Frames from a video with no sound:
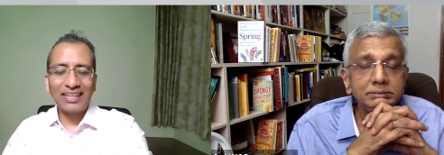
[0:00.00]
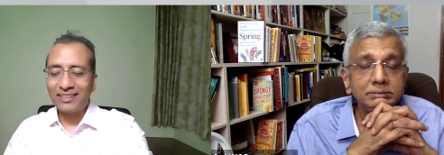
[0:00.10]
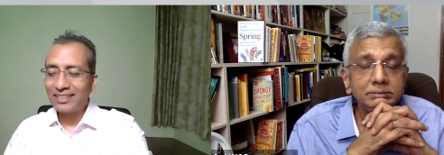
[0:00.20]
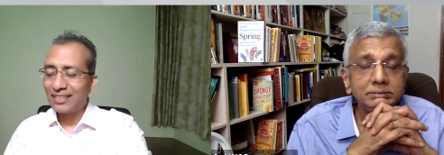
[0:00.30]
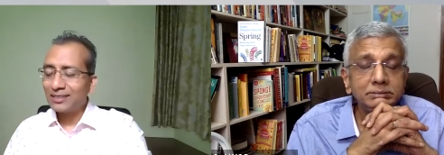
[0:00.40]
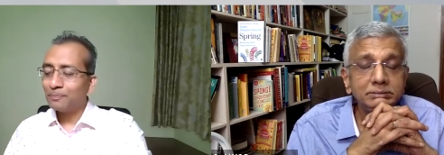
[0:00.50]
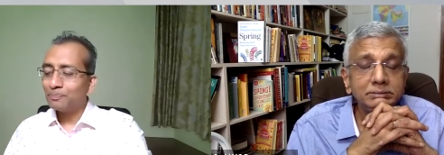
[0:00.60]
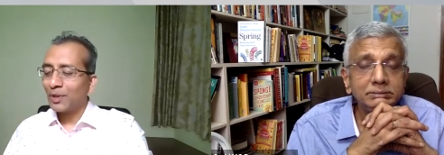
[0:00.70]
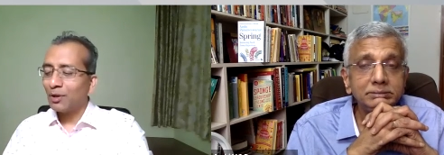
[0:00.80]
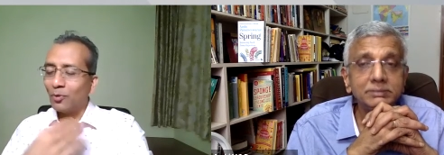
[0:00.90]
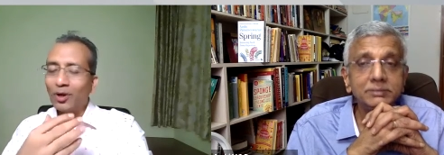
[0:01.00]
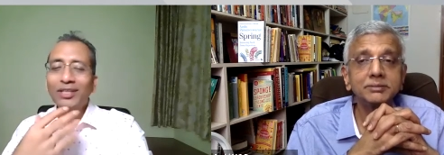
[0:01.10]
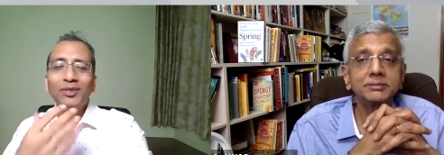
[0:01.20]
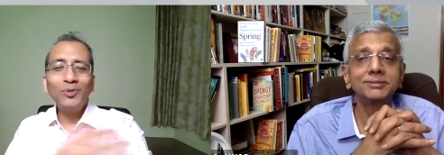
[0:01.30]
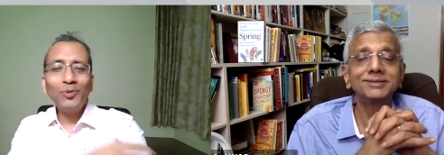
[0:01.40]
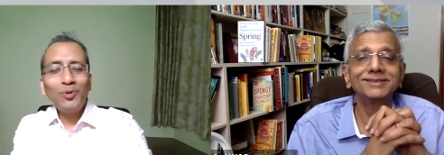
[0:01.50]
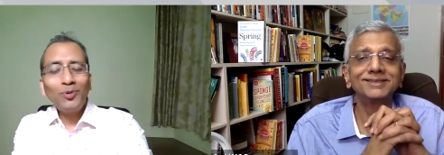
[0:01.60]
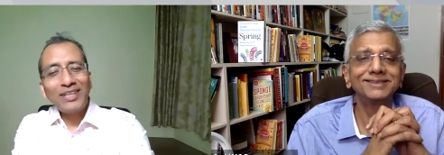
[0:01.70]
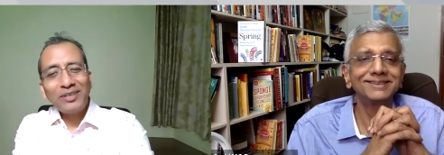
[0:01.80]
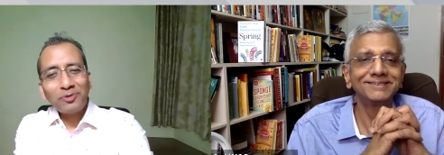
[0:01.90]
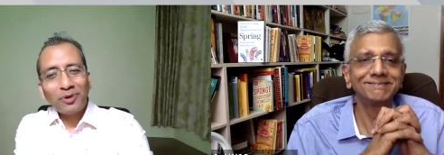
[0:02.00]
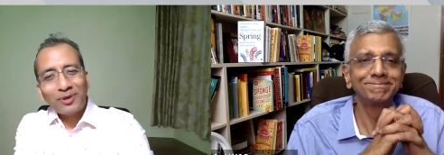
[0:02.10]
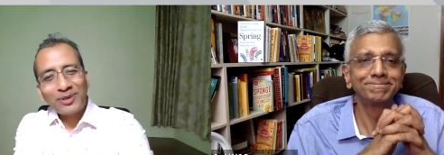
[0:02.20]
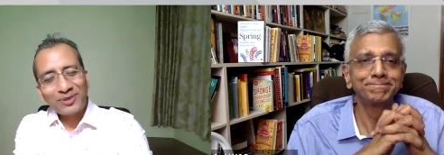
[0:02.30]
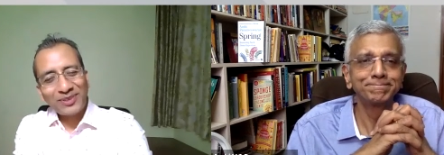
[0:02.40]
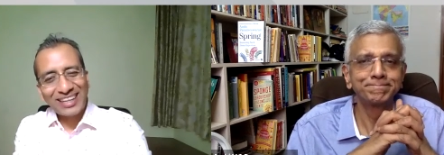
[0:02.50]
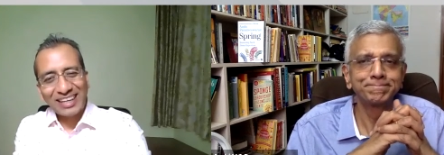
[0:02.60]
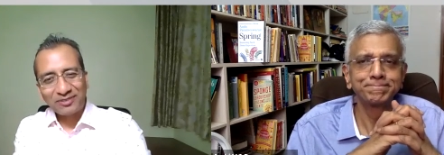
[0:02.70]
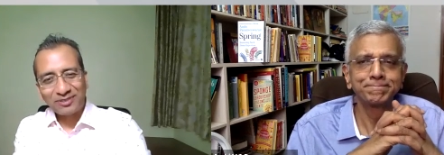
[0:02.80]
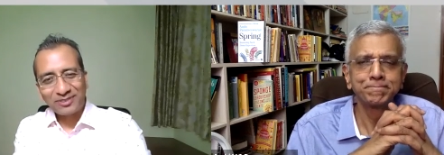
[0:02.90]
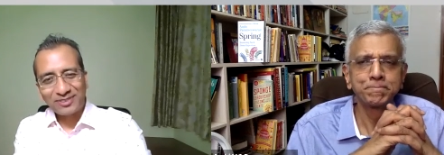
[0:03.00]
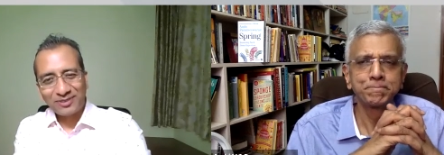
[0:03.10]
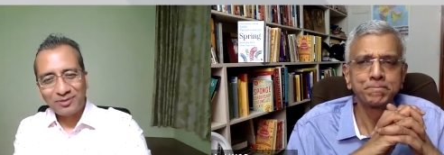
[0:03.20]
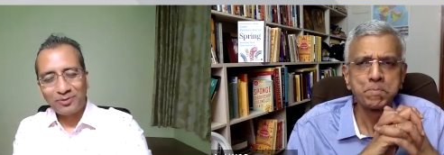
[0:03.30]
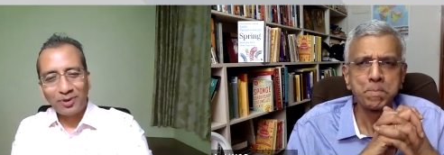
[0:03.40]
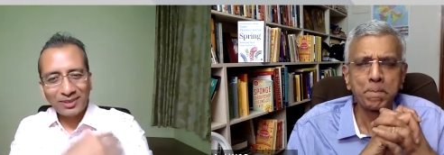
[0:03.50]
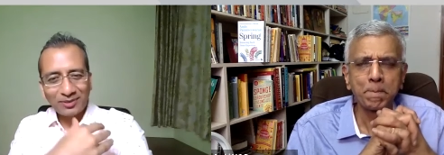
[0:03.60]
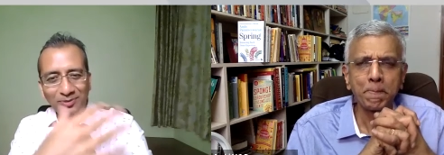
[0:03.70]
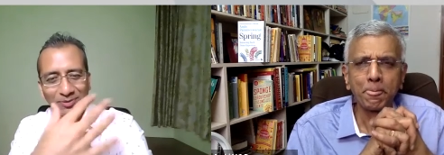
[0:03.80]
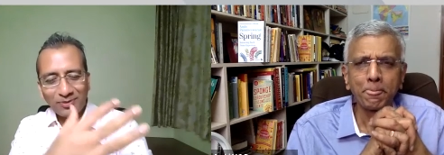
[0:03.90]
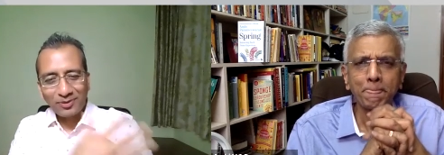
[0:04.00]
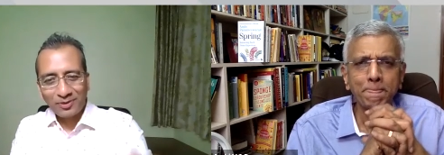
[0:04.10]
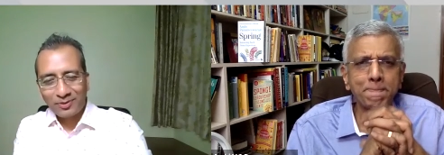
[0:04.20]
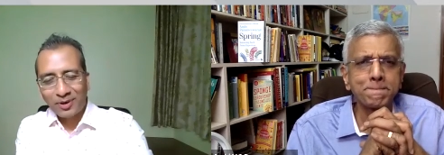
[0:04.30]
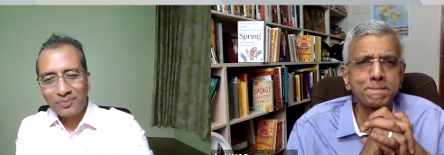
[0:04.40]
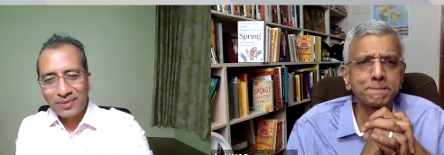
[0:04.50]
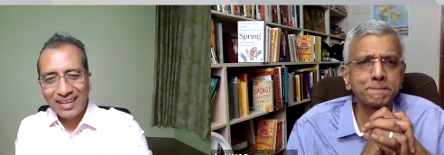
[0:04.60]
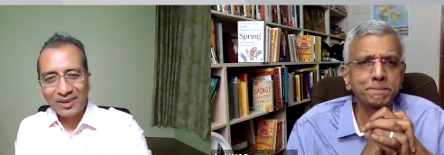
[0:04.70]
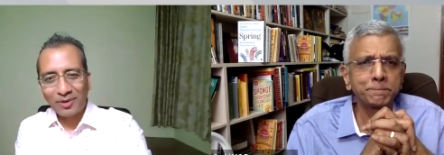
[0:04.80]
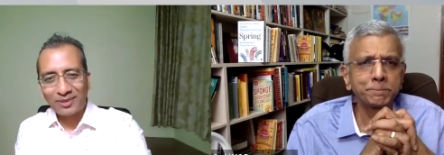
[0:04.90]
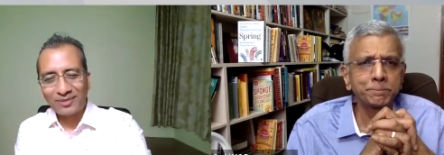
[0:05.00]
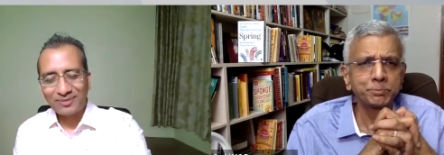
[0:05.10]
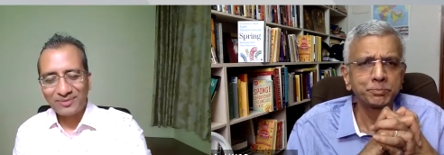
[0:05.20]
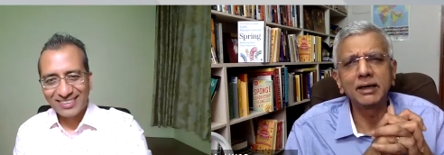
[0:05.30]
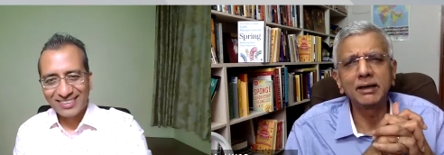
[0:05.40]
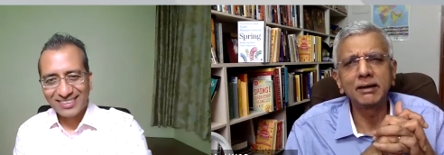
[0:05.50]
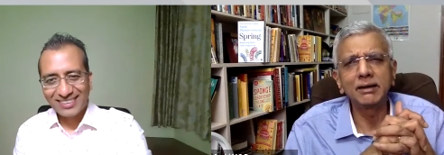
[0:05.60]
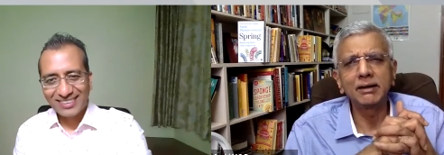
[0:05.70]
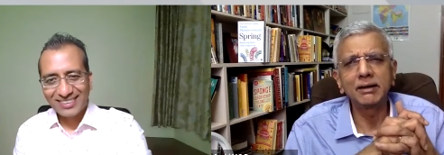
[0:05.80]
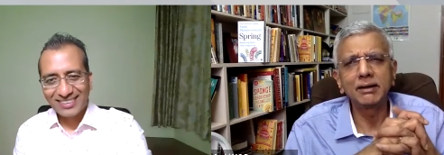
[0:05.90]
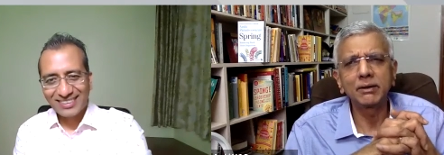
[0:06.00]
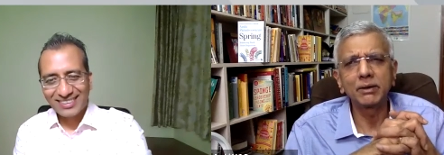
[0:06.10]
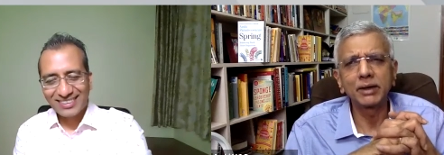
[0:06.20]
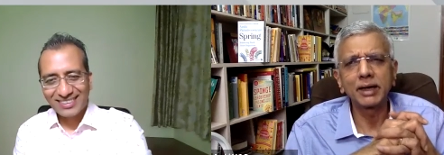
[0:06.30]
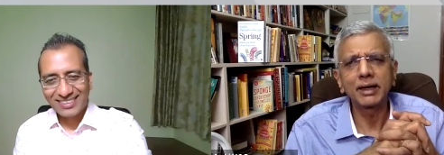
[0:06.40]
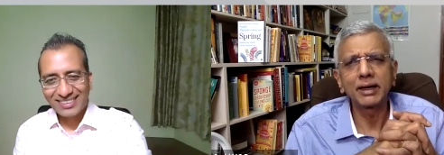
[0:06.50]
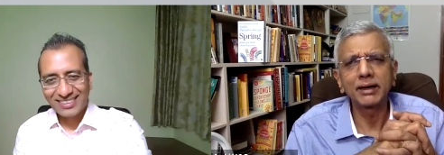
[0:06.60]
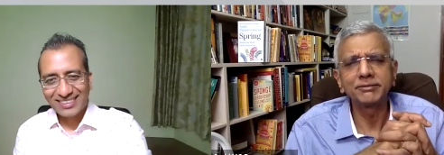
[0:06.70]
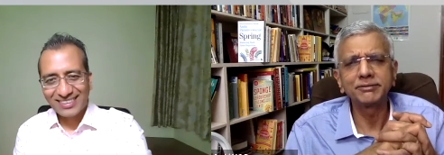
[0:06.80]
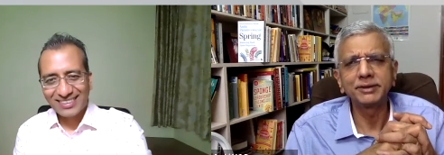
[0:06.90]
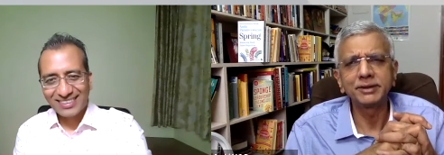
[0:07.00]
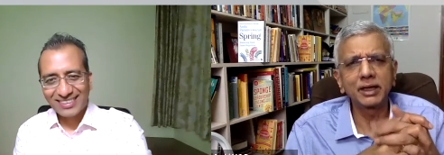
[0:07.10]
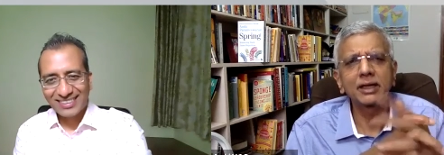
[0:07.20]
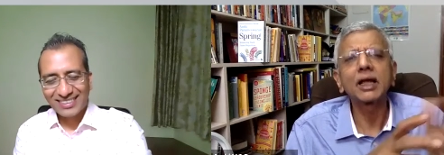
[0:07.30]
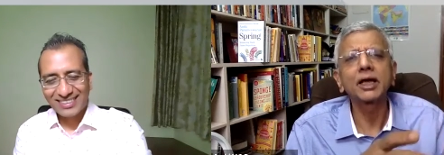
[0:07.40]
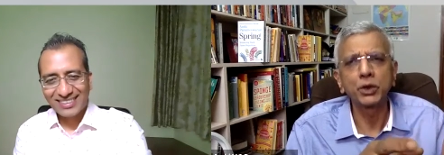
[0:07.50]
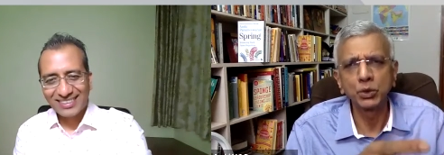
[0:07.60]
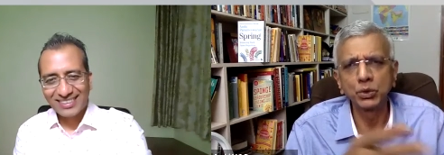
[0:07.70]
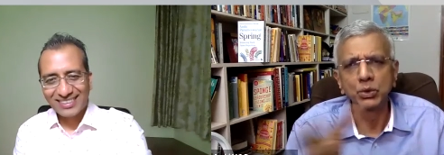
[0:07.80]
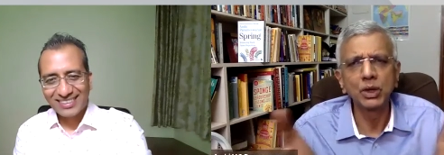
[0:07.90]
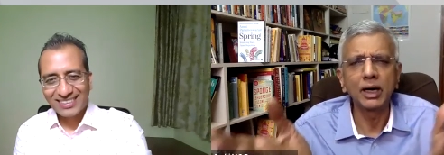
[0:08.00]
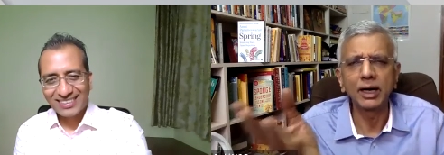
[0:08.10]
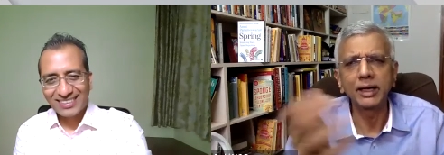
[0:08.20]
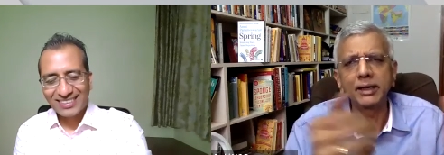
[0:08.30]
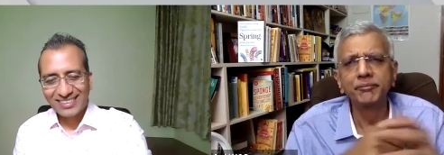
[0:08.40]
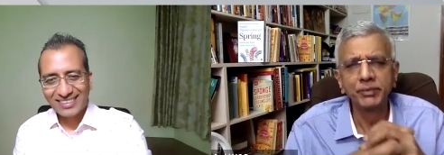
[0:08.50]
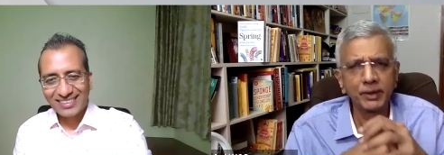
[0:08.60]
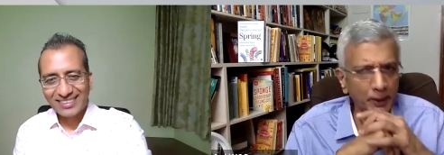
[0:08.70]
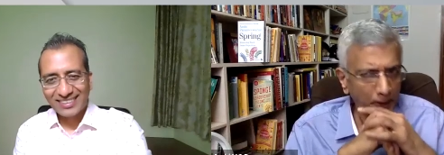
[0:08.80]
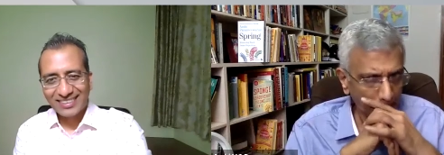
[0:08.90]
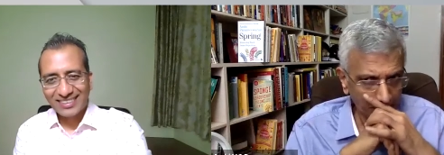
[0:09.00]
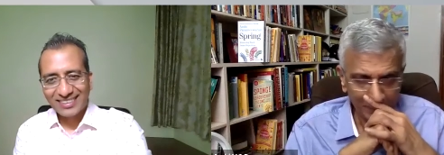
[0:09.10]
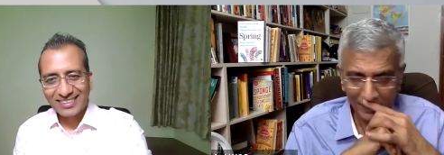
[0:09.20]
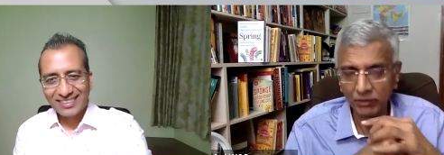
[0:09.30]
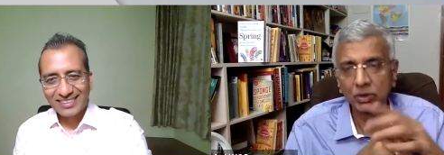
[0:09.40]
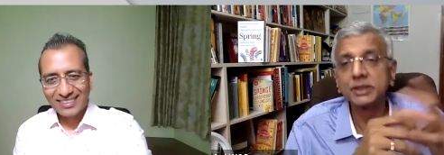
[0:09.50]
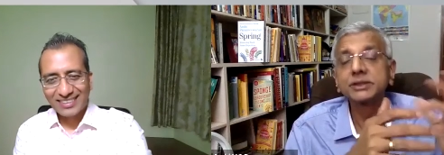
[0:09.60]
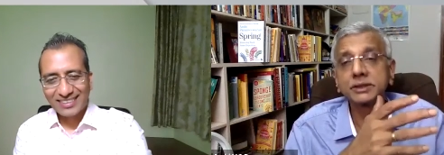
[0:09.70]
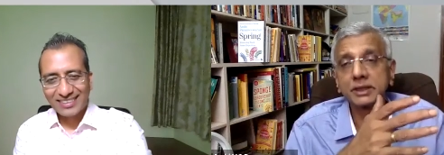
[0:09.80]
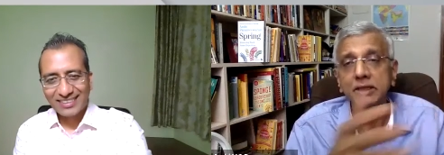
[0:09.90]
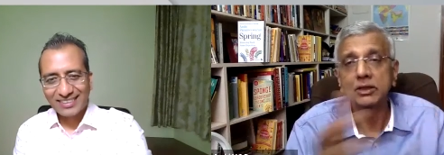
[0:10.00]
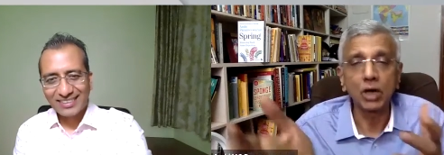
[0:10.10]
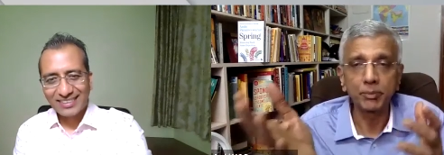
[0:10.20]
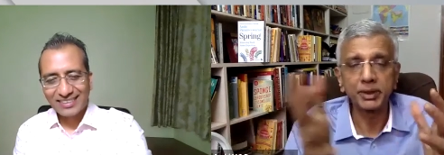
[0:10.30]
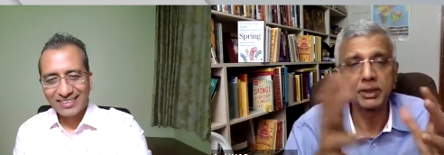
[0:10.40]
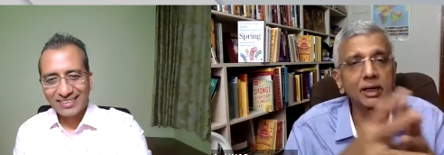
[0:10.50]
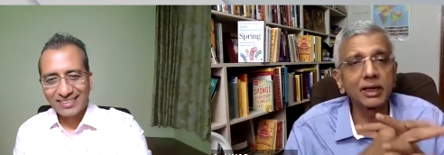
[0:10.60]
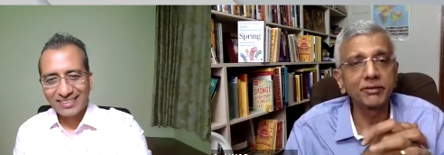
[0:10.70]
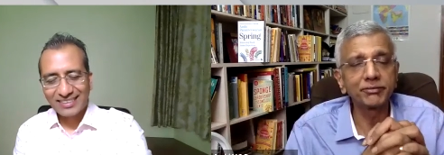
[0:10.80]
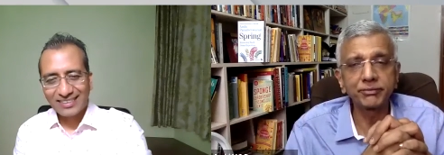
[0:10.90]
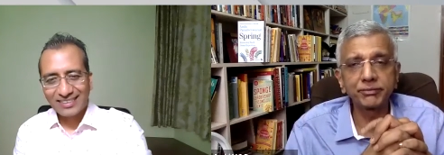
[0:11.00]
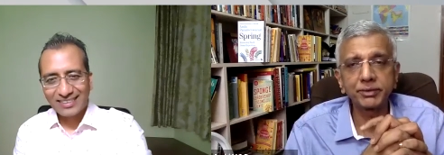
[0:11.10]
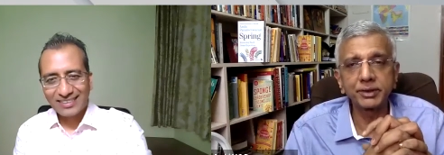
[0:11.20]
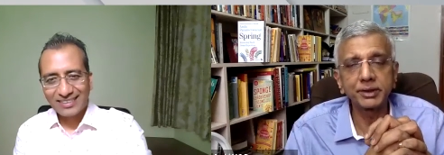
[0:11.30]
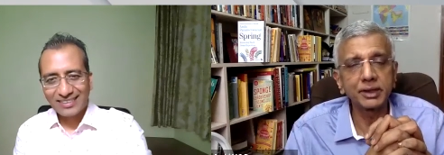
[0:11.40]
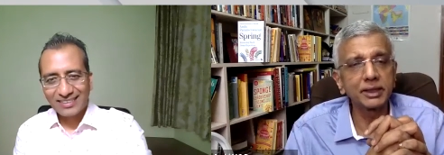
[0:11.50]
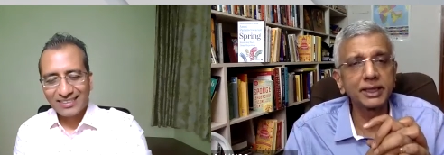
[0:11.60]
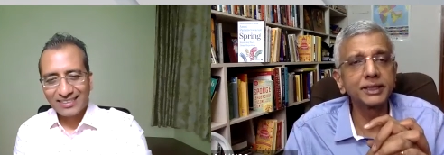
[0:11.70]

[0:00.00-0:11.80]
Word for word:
Speaker 1: many other things. What are you looking forward to in life? What from here on?
Speaker 2: uh, Rohan, I, I, you know, unlike you, I, I was in corporate life till the